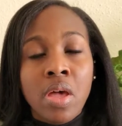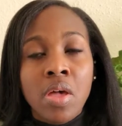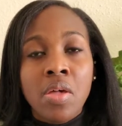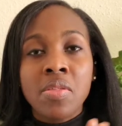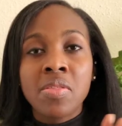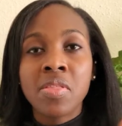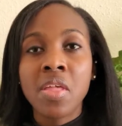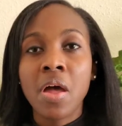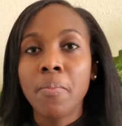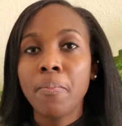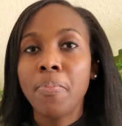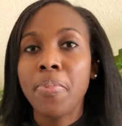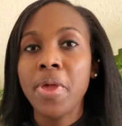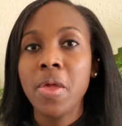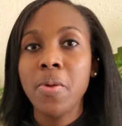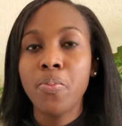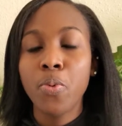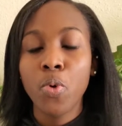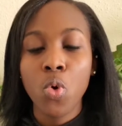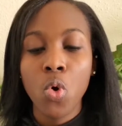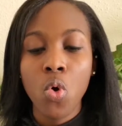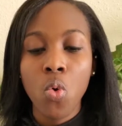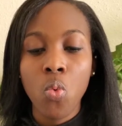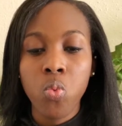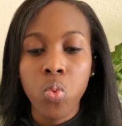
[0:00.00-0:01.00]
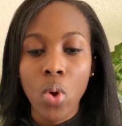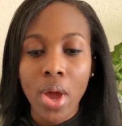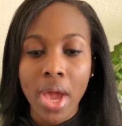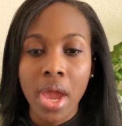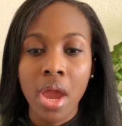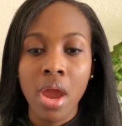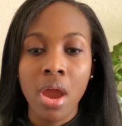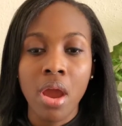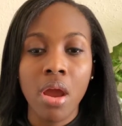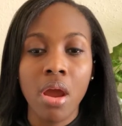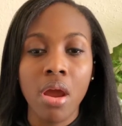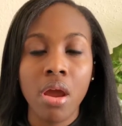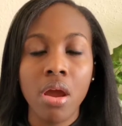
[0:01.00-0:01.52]
some people
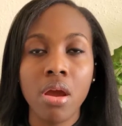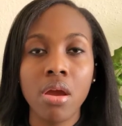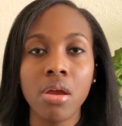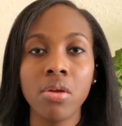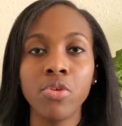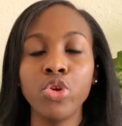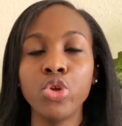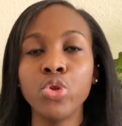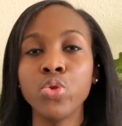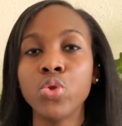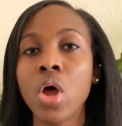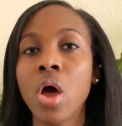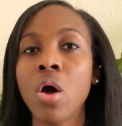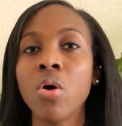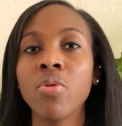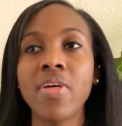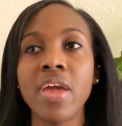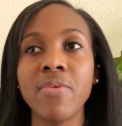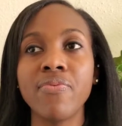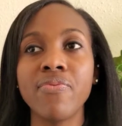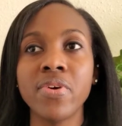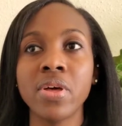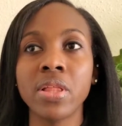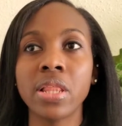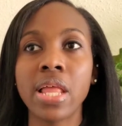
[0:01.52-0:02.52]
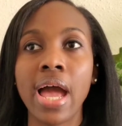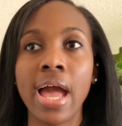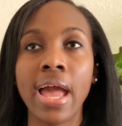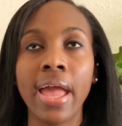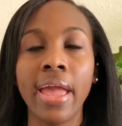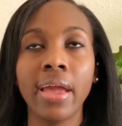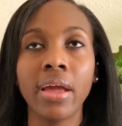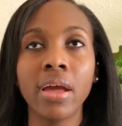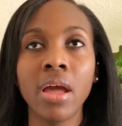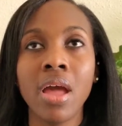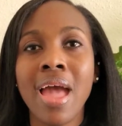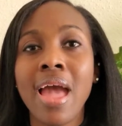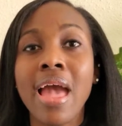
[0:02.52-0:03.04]
where, you know, they feel
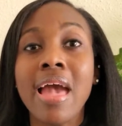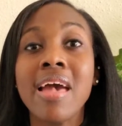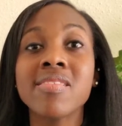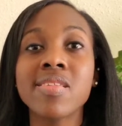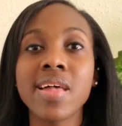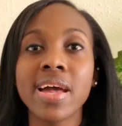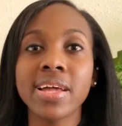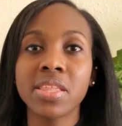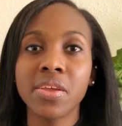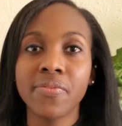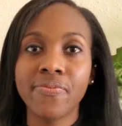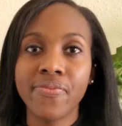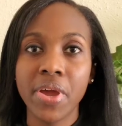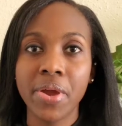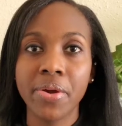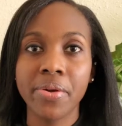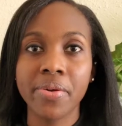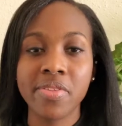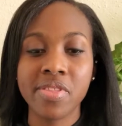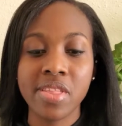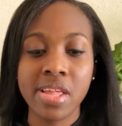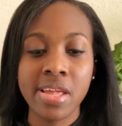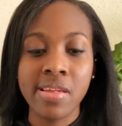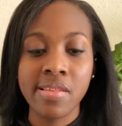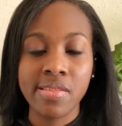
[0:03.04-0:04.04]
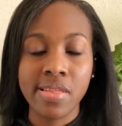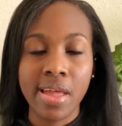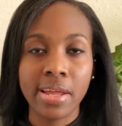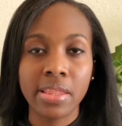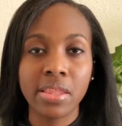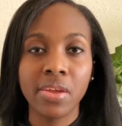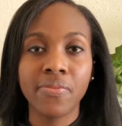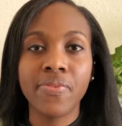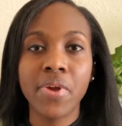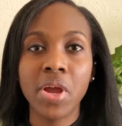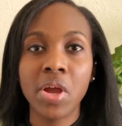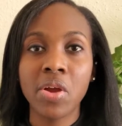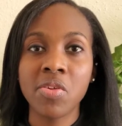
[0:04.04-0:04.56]
like it's like the Pharisees. Like
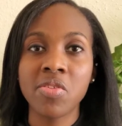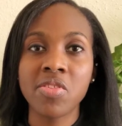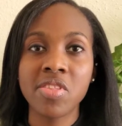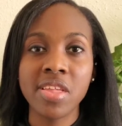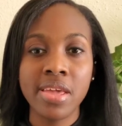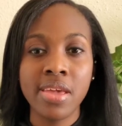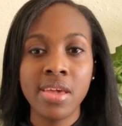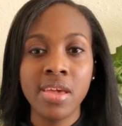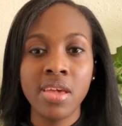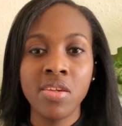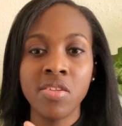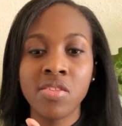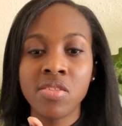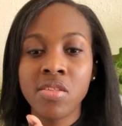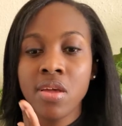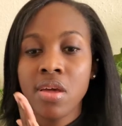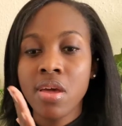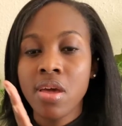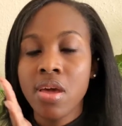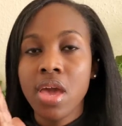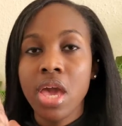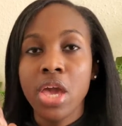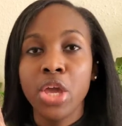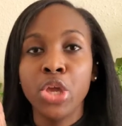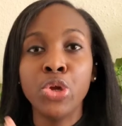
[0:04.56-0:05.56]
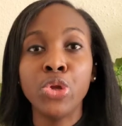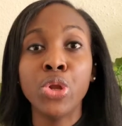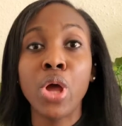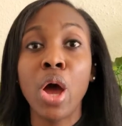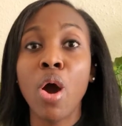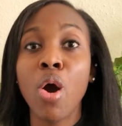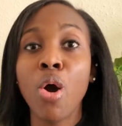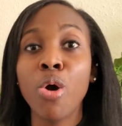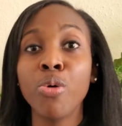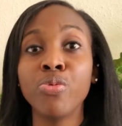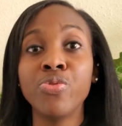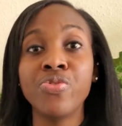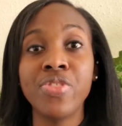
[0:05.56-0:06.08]
the Pharisees, you
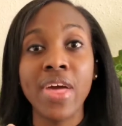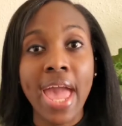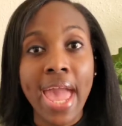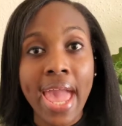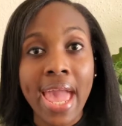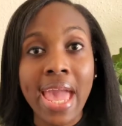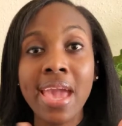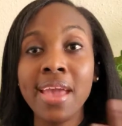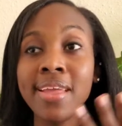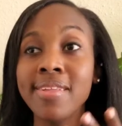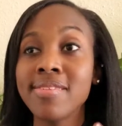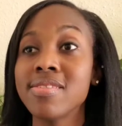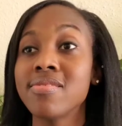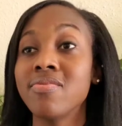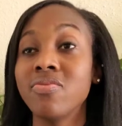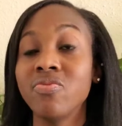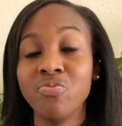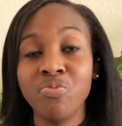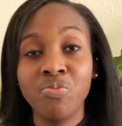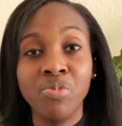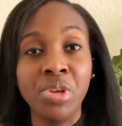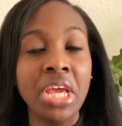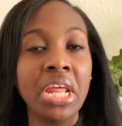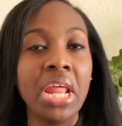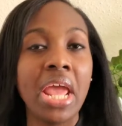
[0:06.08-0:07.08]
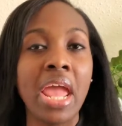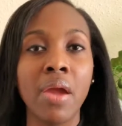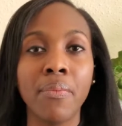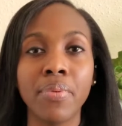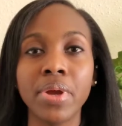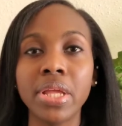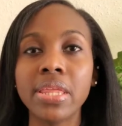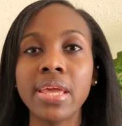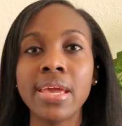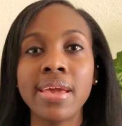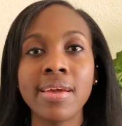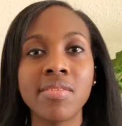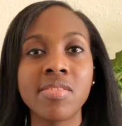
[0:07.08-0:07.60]
know, they did
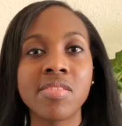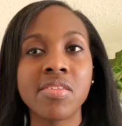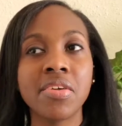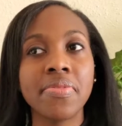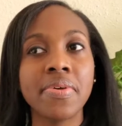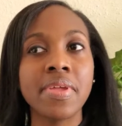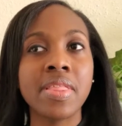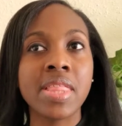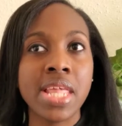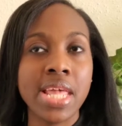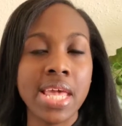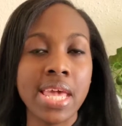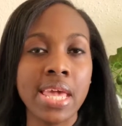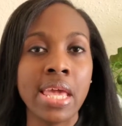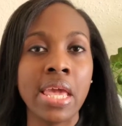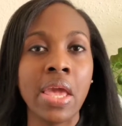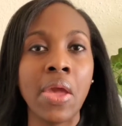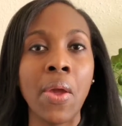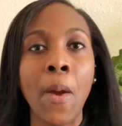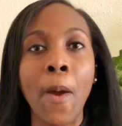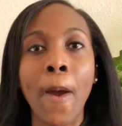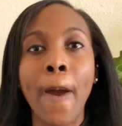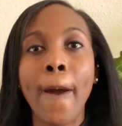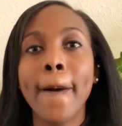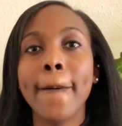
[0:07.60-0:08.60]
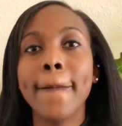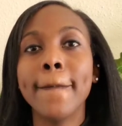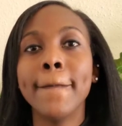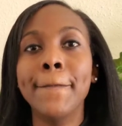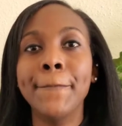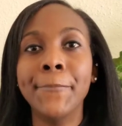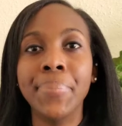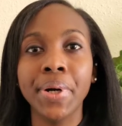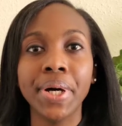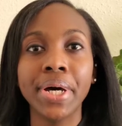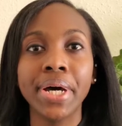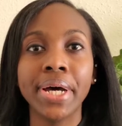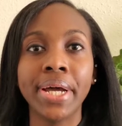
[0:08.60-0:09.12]
everything to the T,
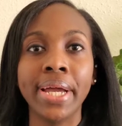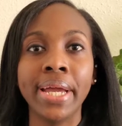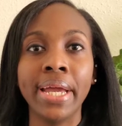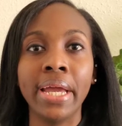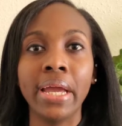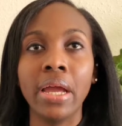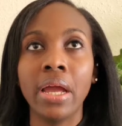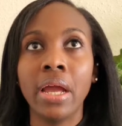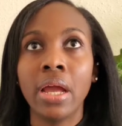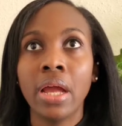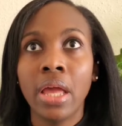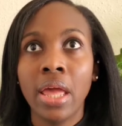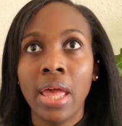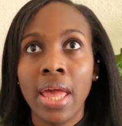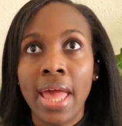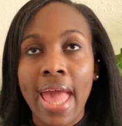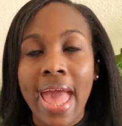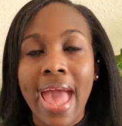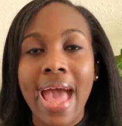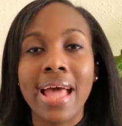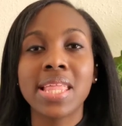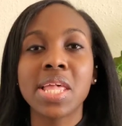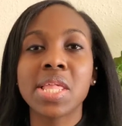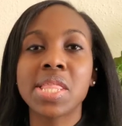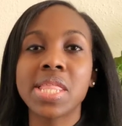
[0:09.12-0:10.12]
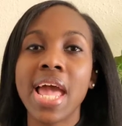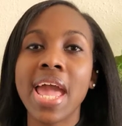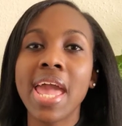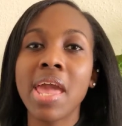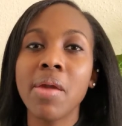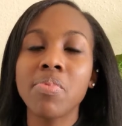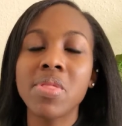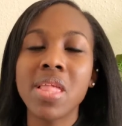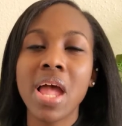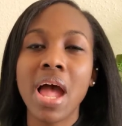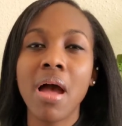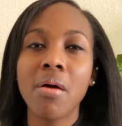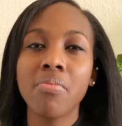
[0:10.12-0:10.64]
but at the same
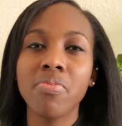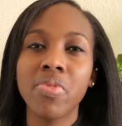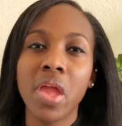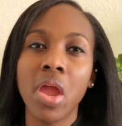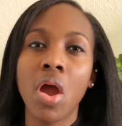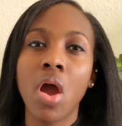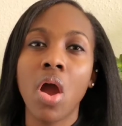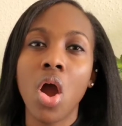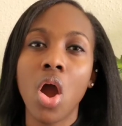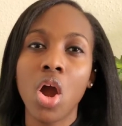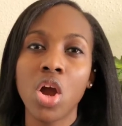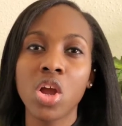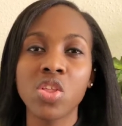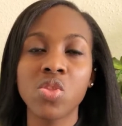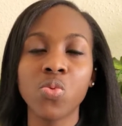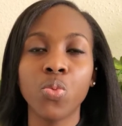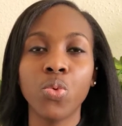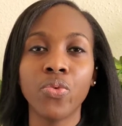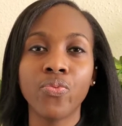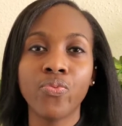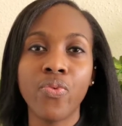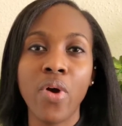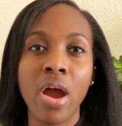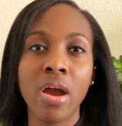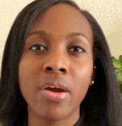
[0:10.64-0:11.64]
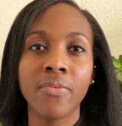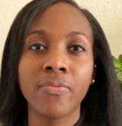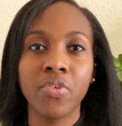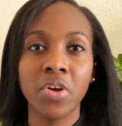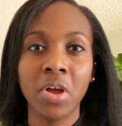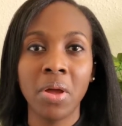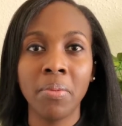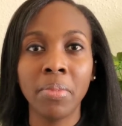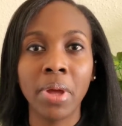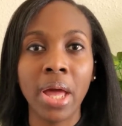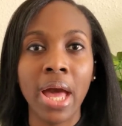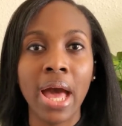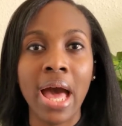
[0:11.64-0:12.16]
time, their hearts were far
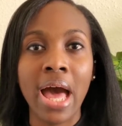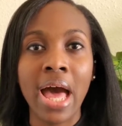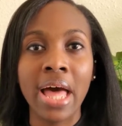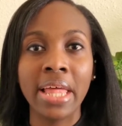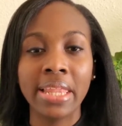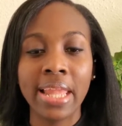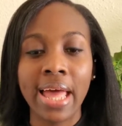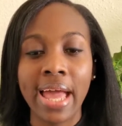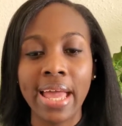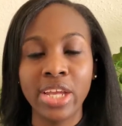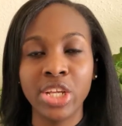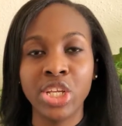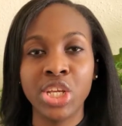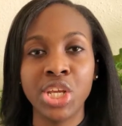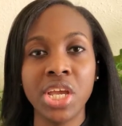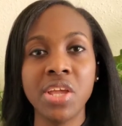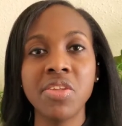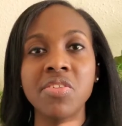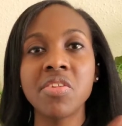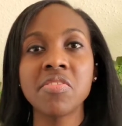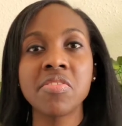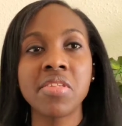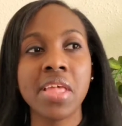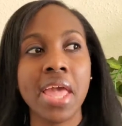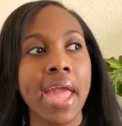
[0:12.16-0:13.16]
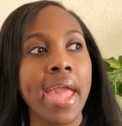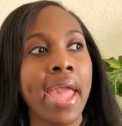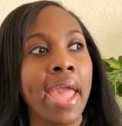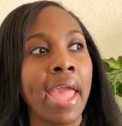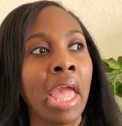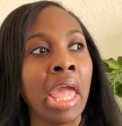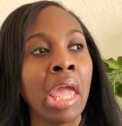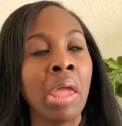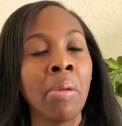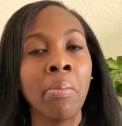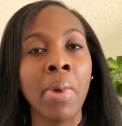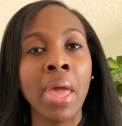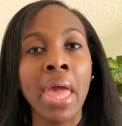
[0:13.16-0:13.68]
from God. Like Jesus
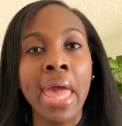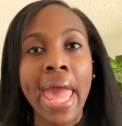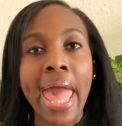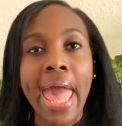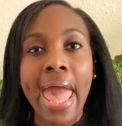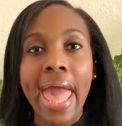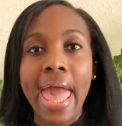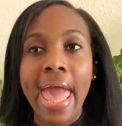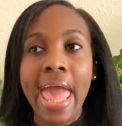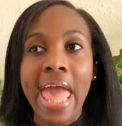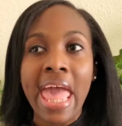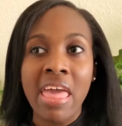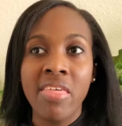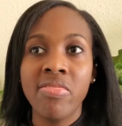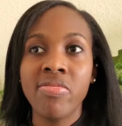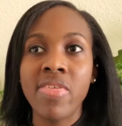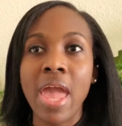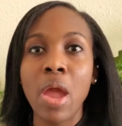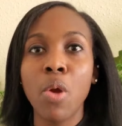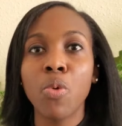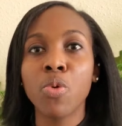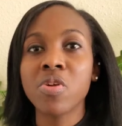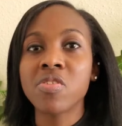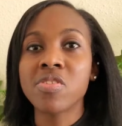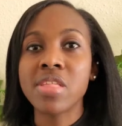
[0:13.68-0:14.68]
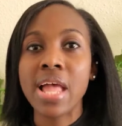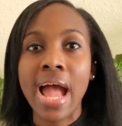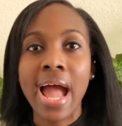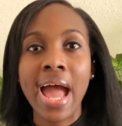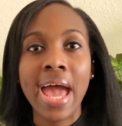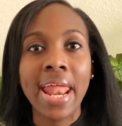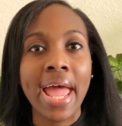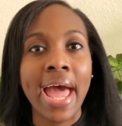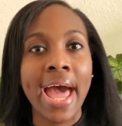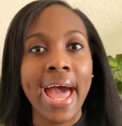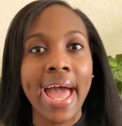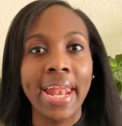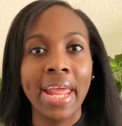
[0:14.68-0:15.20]
came and they were
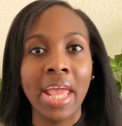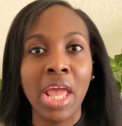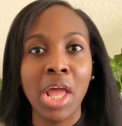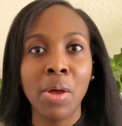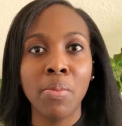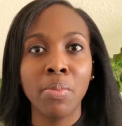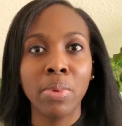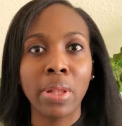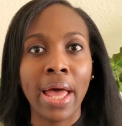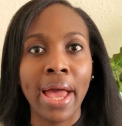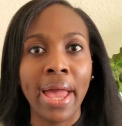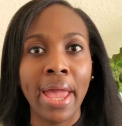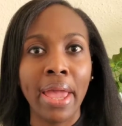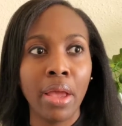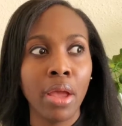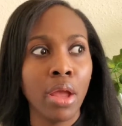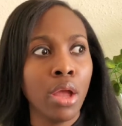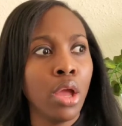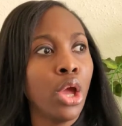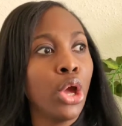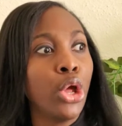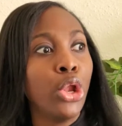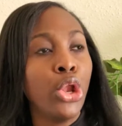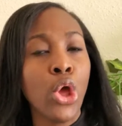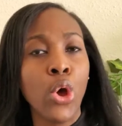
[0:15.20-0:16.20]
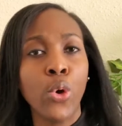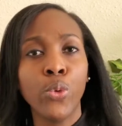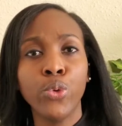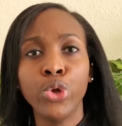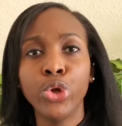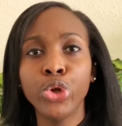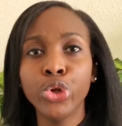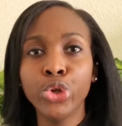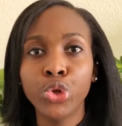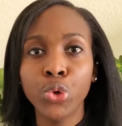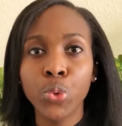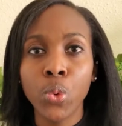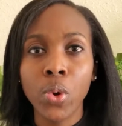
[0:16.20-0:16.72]
side-eyeing him like, no,
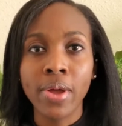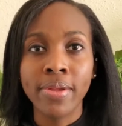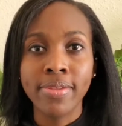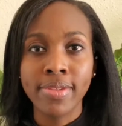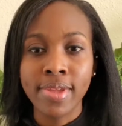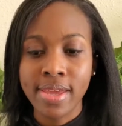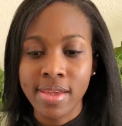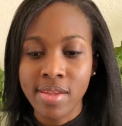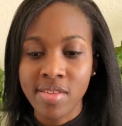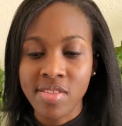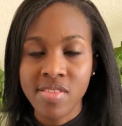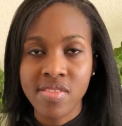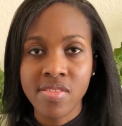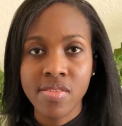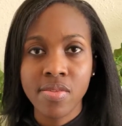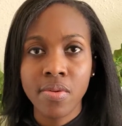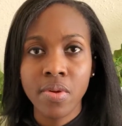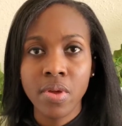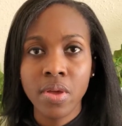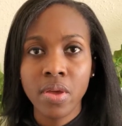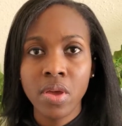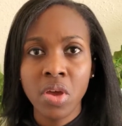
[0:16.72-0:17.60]
you're doing this.